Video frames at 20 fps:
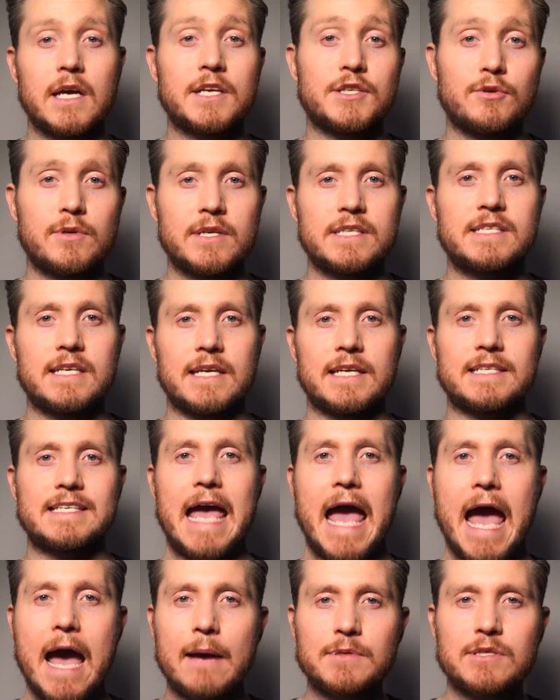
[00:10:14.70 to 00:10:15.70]
As you can see,
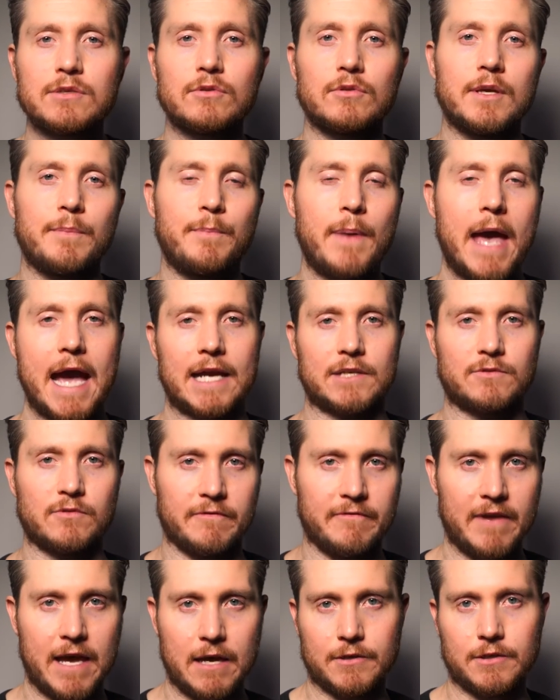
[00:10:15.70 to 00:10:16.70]
it's absolutely packed
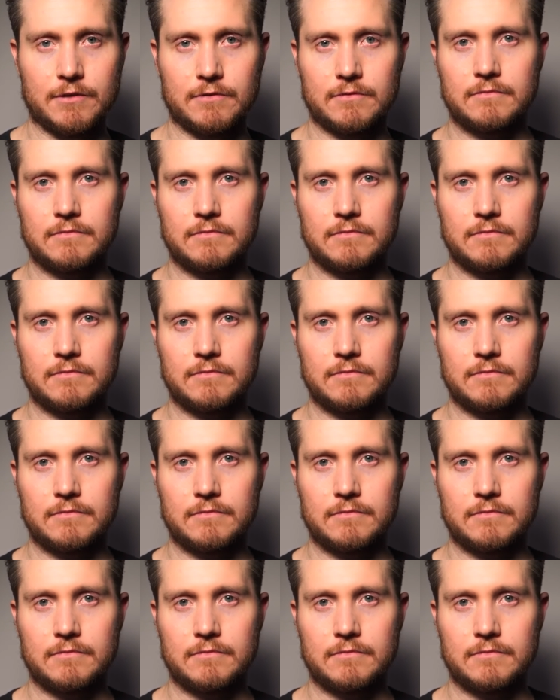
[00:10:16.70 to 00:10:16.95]
with value.